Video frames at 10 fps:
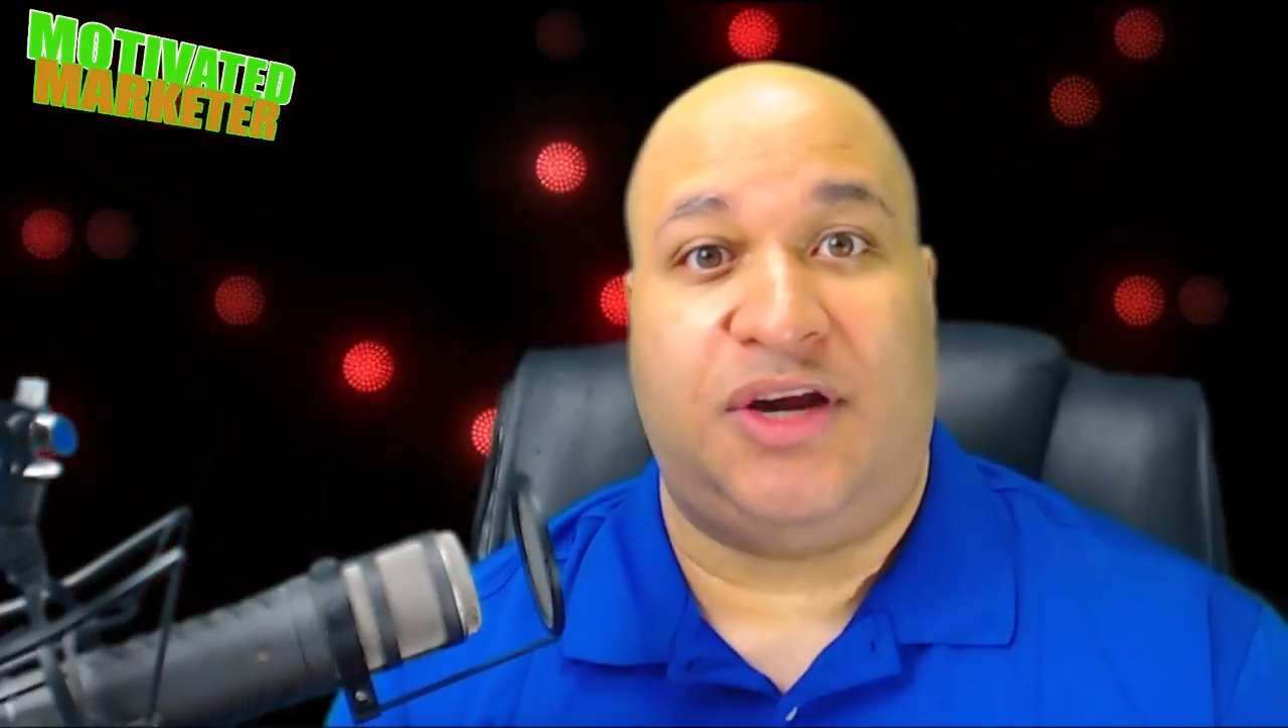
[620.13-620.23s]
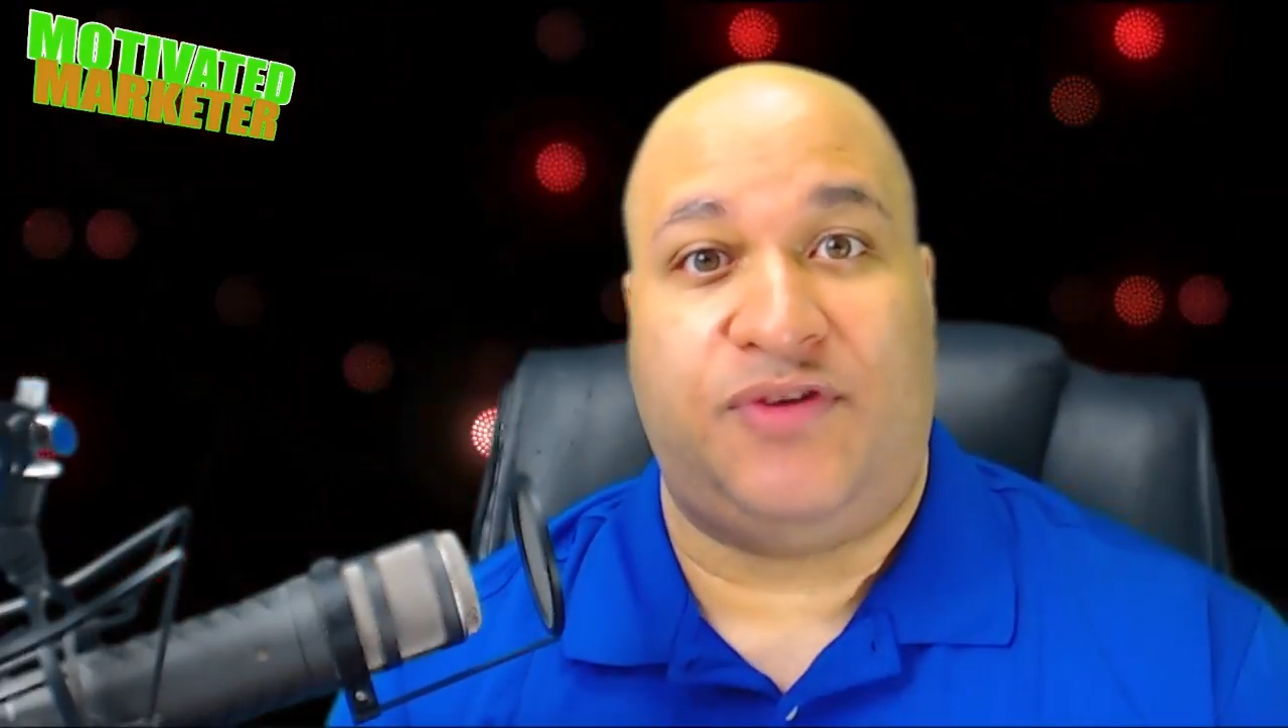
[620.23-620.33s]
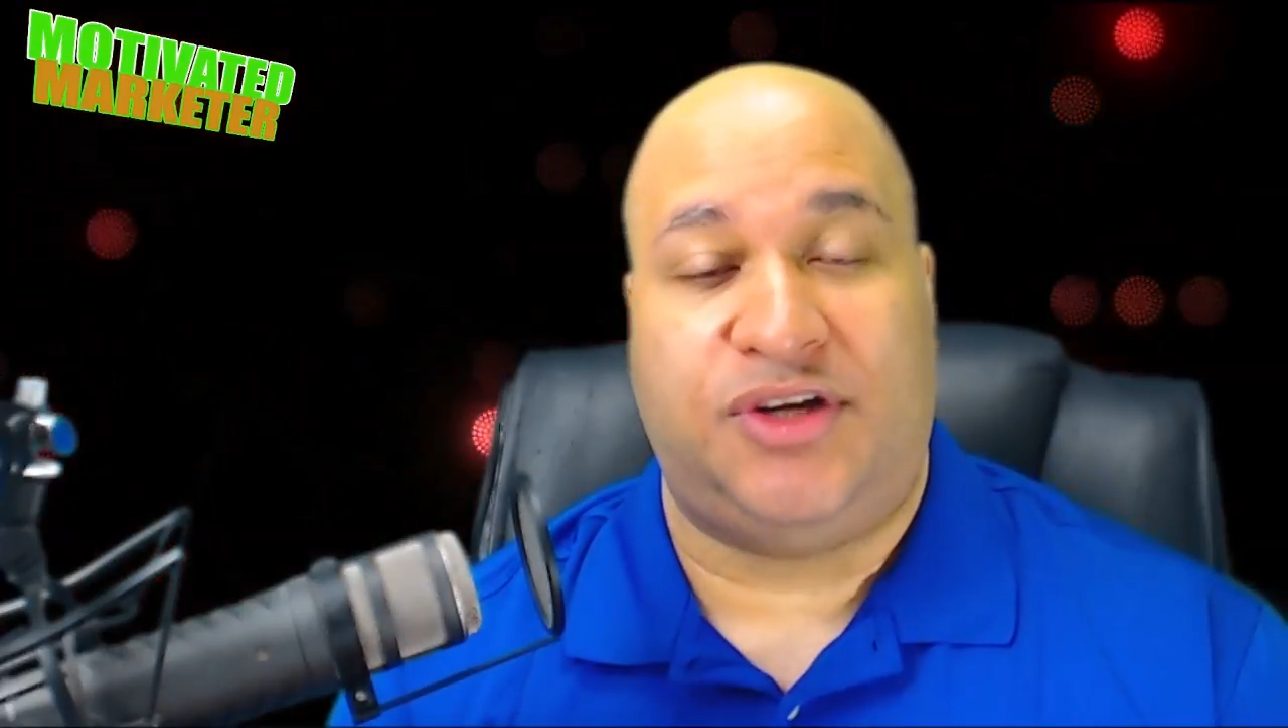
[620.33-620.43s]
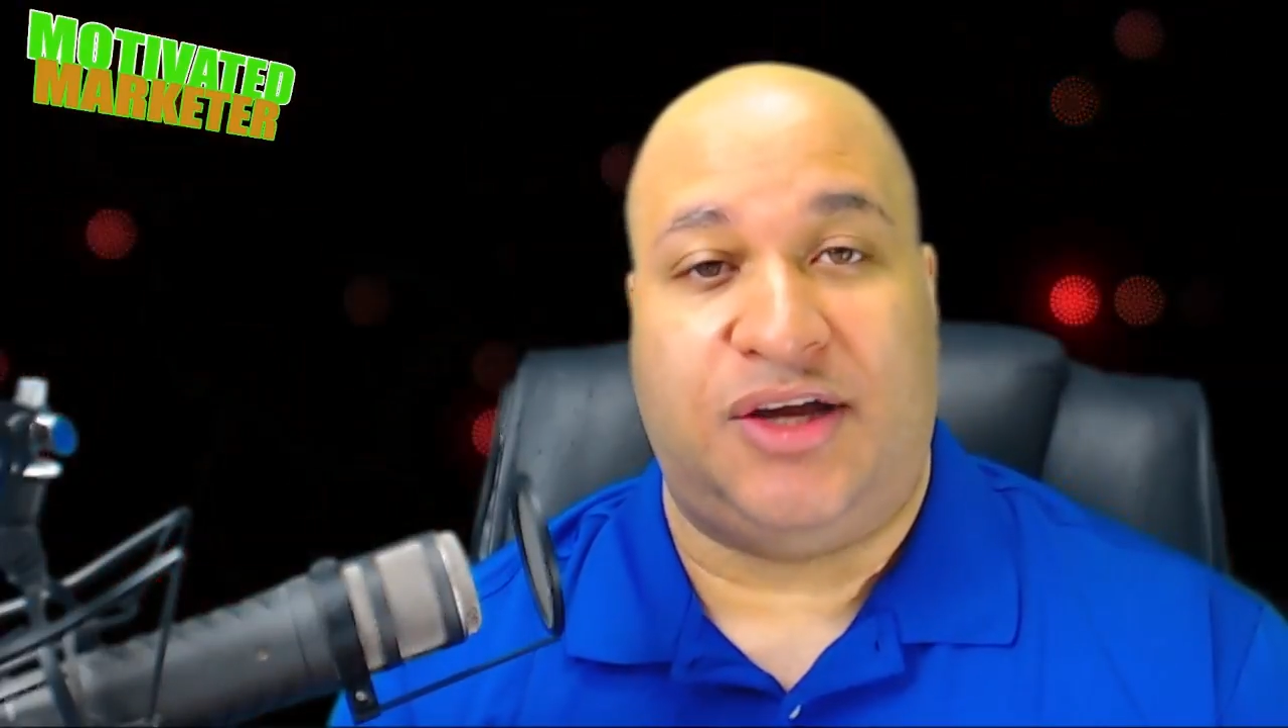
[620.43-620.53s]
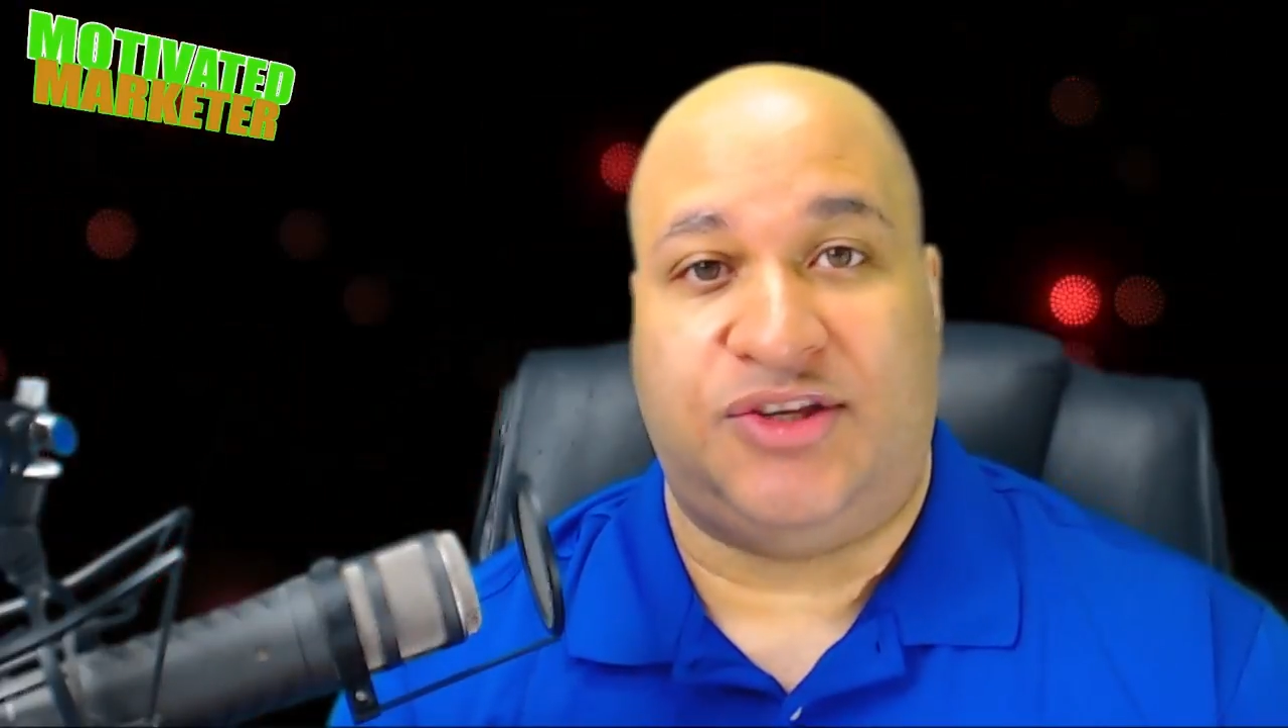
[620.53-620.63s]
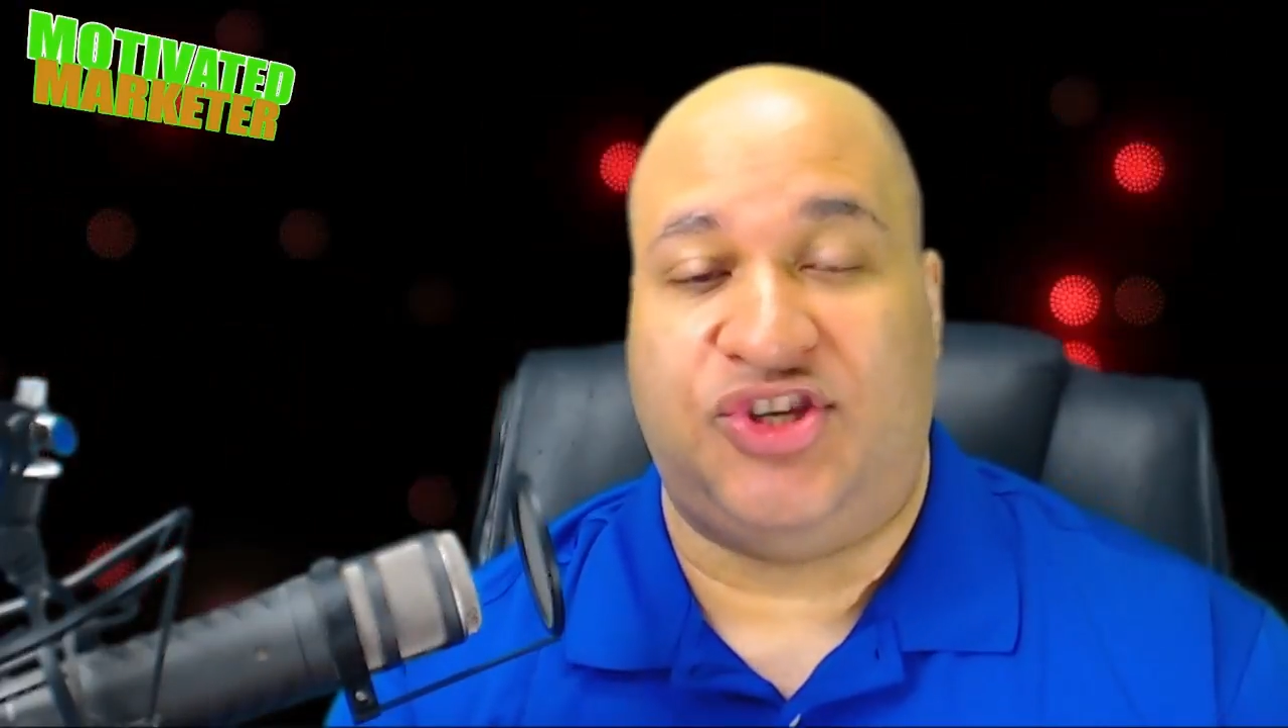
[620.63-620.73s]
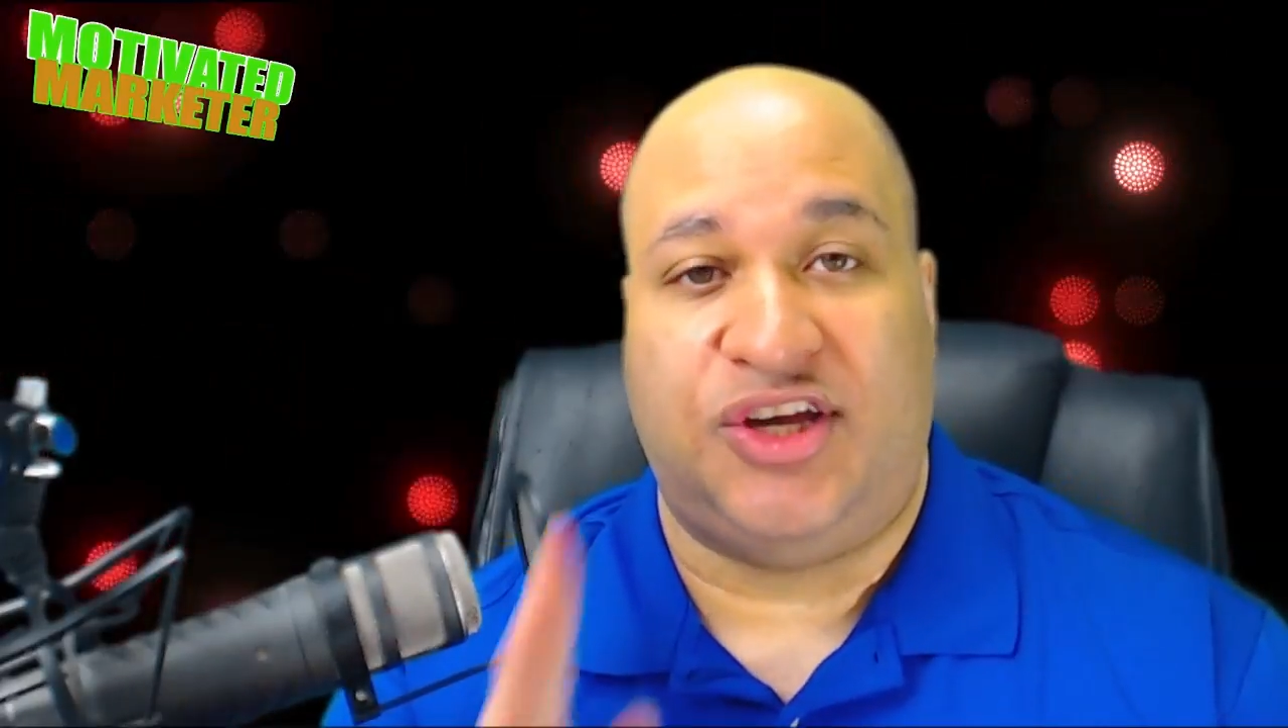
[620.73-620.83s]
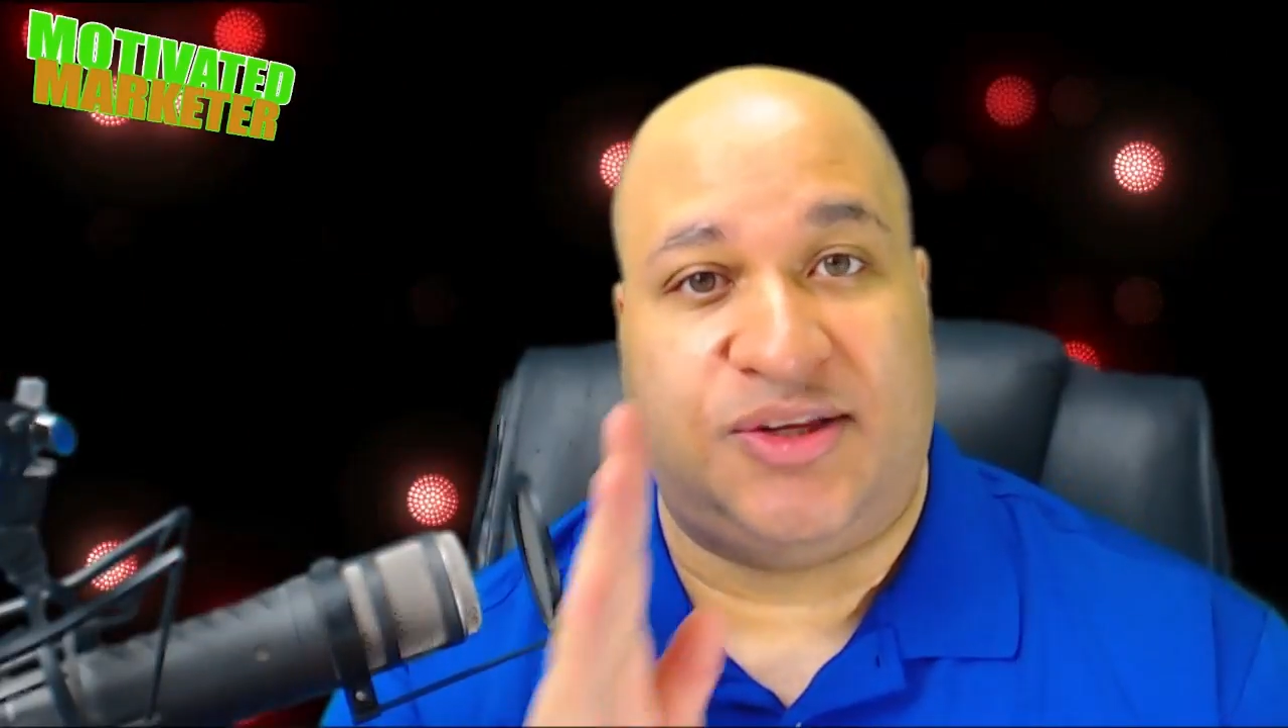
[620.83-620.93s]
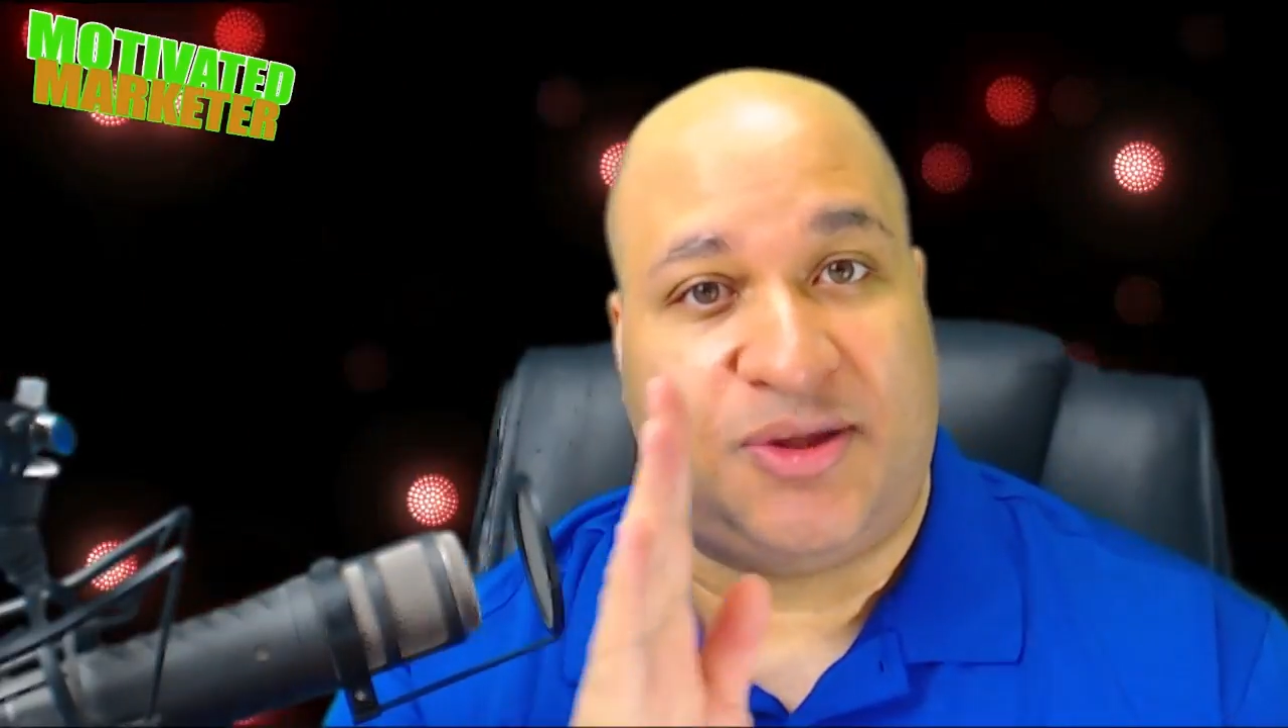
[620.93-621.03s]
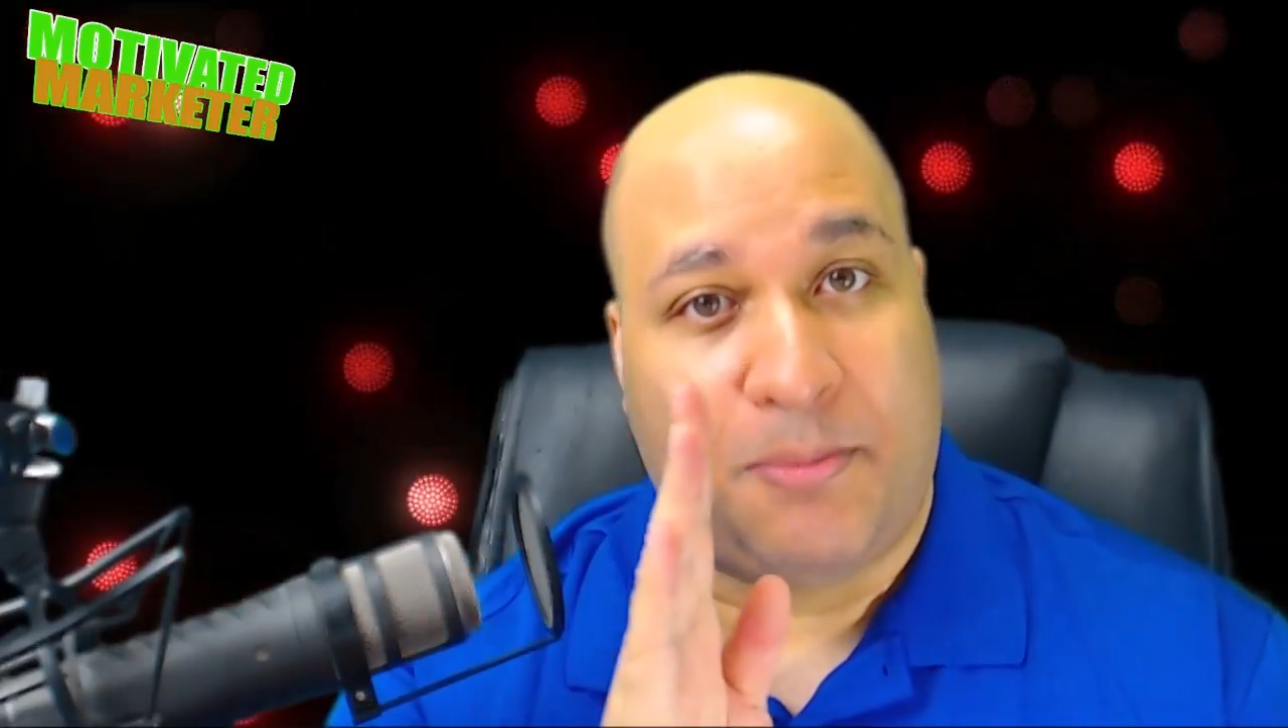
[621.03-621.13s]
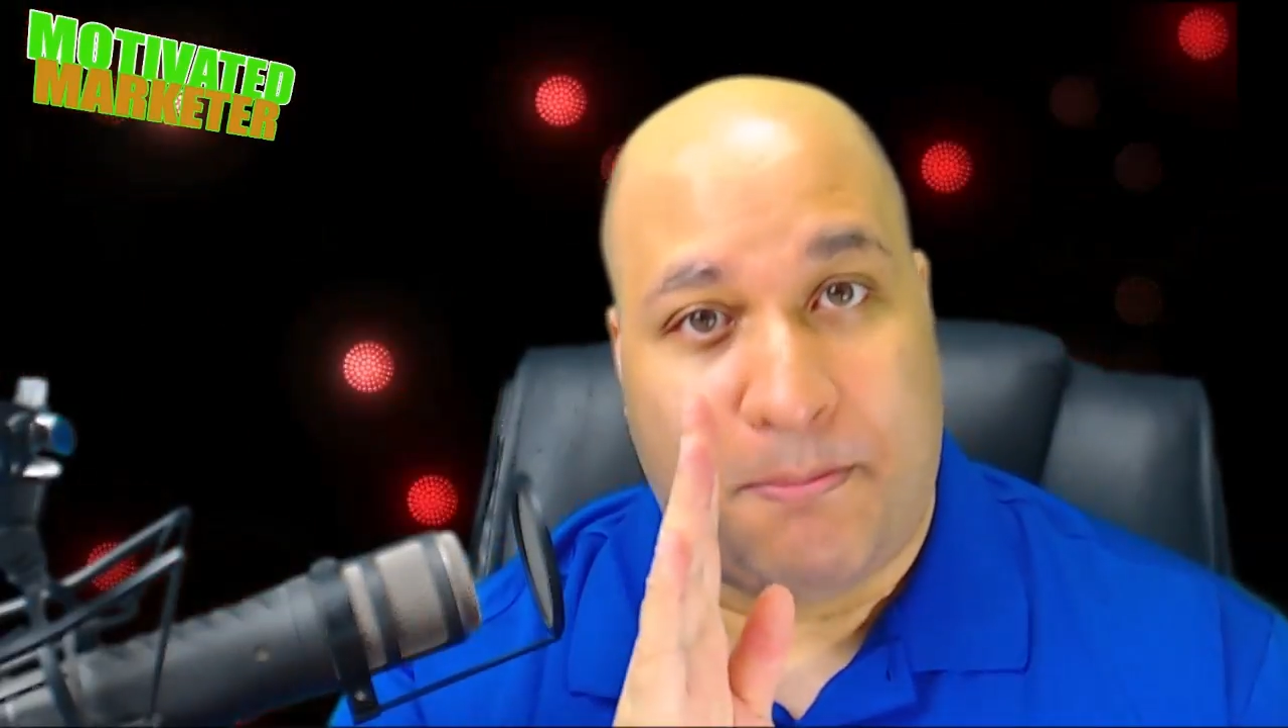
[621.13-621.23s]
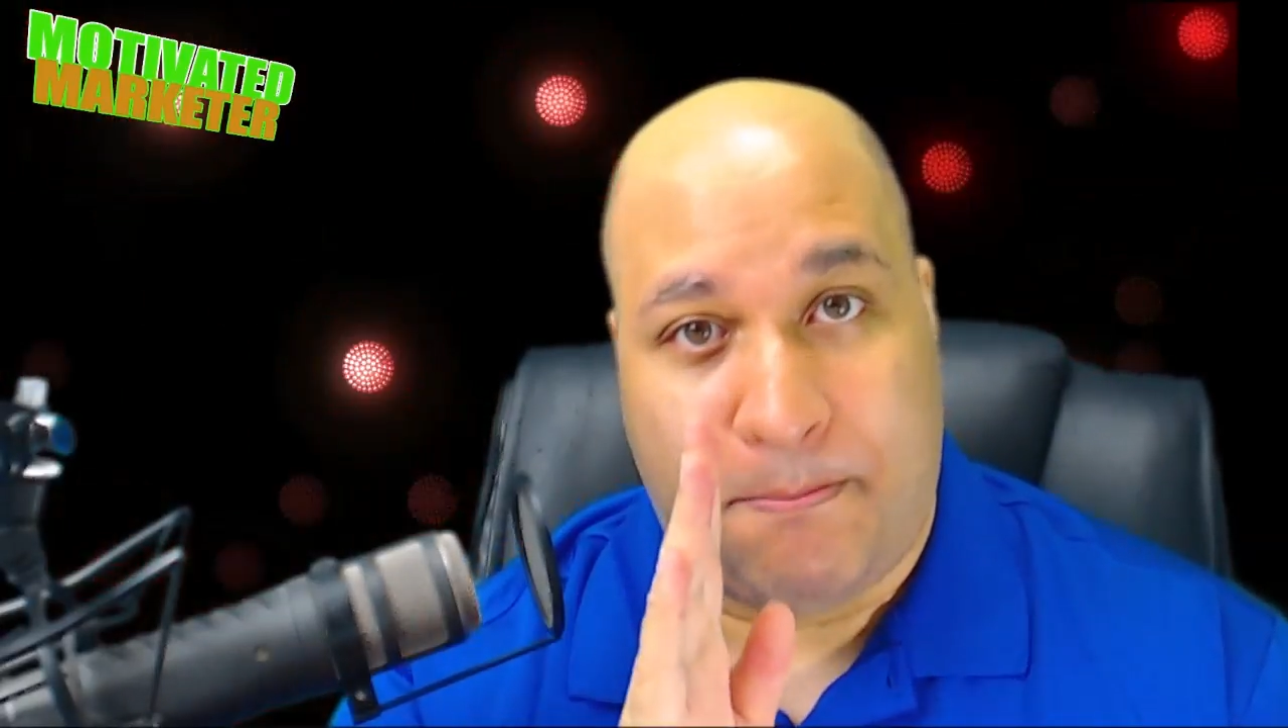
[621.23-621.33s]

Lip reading: ever does, just